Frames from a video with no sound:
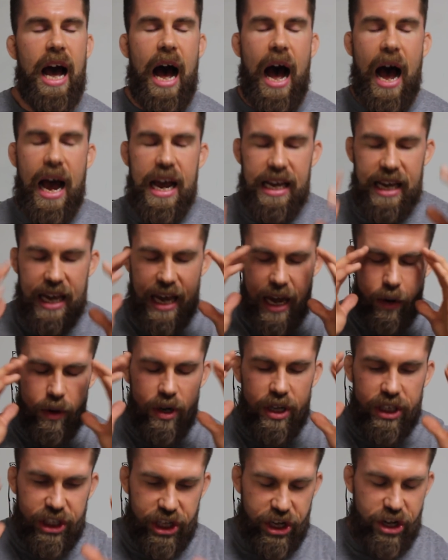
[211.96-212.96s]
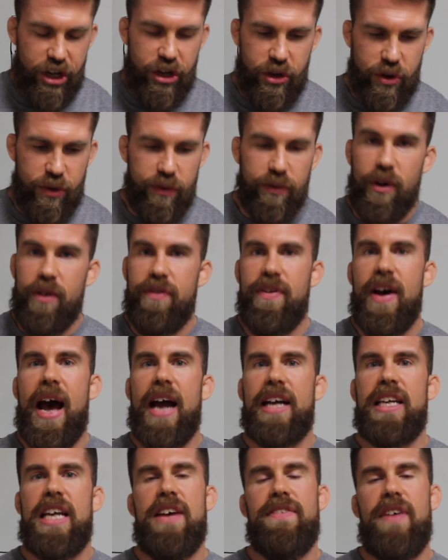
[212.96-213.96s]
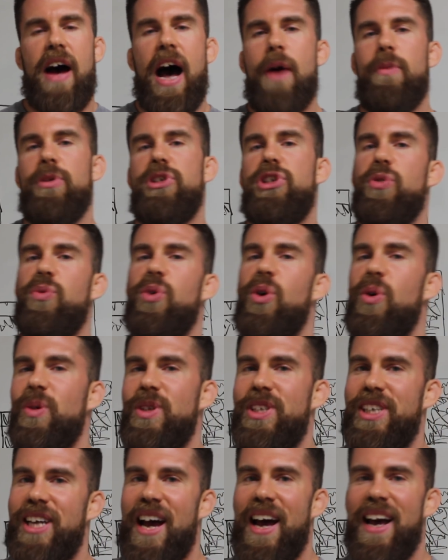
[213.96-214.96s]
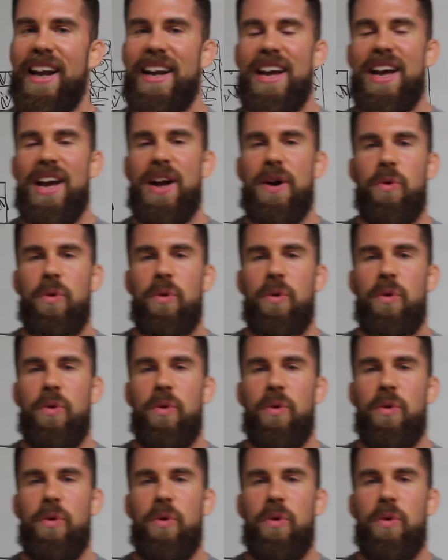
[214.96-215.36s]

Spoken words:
I guarantee you for a fact, if I was to roll with Chad,